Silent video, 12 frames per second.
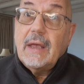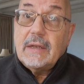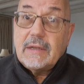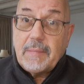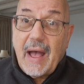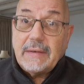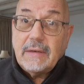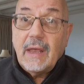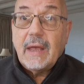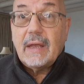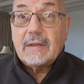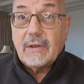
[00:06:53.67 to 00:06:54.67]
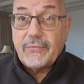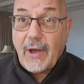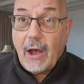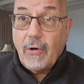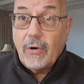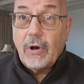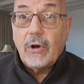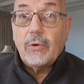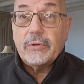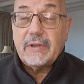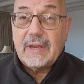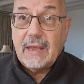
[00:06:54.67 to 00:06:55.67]
der Mann, die Frau
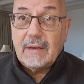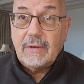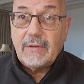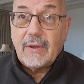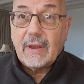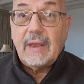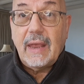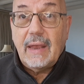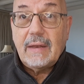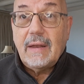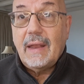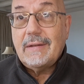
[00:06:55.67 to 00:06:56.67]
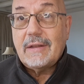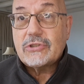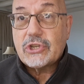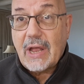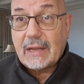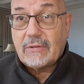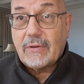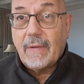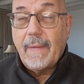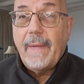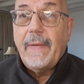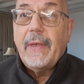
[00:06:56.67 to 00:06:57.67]
und das Kind gehen in die Stadt
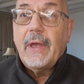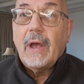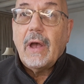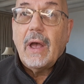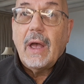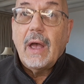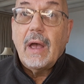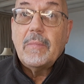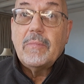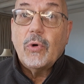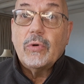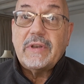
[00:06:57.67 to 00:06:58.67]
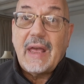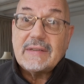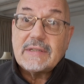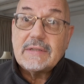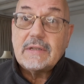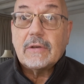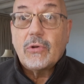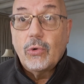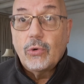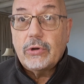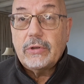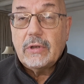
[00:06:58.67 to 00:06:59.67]
und essen den
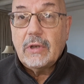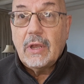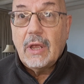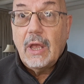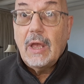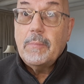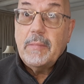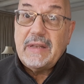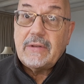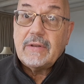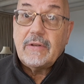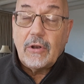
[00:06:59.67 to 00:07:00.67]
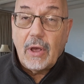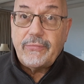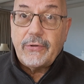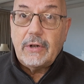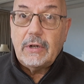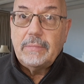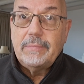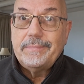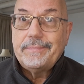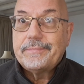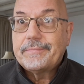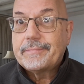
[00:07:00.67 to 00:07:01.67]
Kuchen mit dem Löffel,
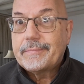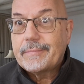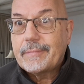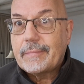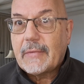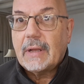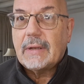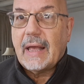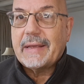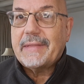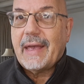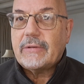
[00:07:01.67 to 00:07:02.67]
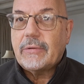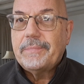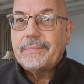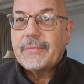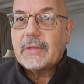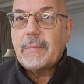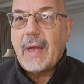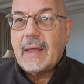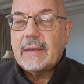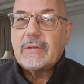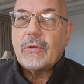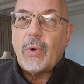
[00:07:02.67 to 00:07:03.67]
like that. The
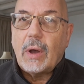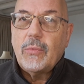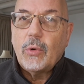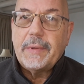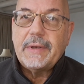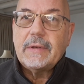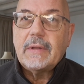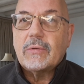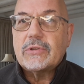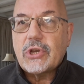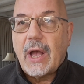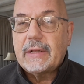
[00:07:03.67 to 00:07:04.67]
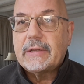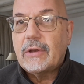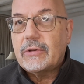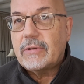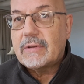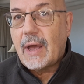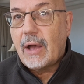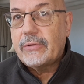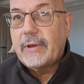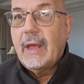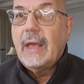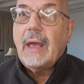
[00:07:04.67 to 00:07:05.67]
man and the woman, the child go to
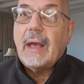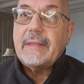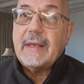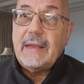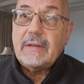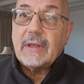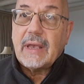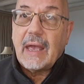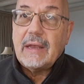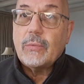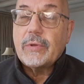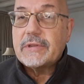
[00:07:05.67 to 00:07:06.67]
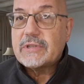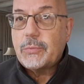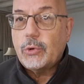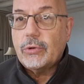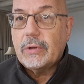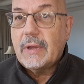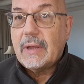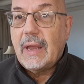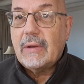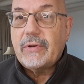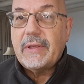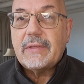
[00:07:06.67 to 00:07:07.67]
town and they eat the cake with a spoon.
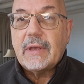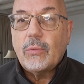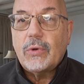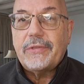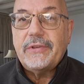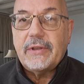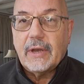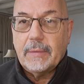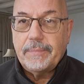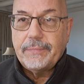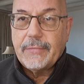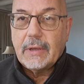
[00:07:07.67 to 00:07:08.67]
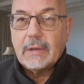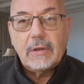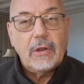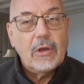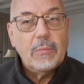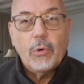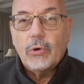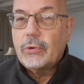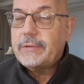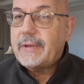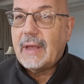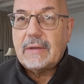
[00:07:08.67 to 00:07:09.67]
Everything with de. No
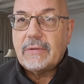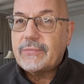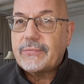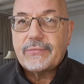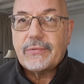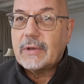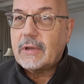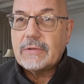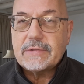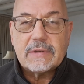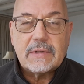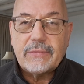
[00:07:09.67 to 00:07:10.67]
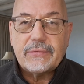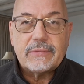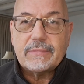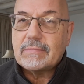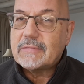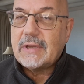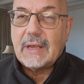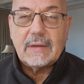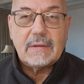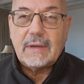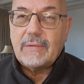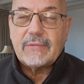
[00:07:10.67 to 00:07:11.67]
more dative, accusative,
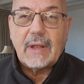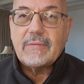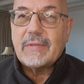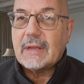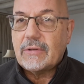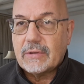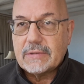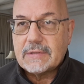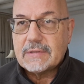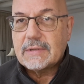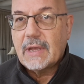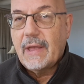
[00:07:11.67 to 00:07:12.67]
genitive, none of that nonsense.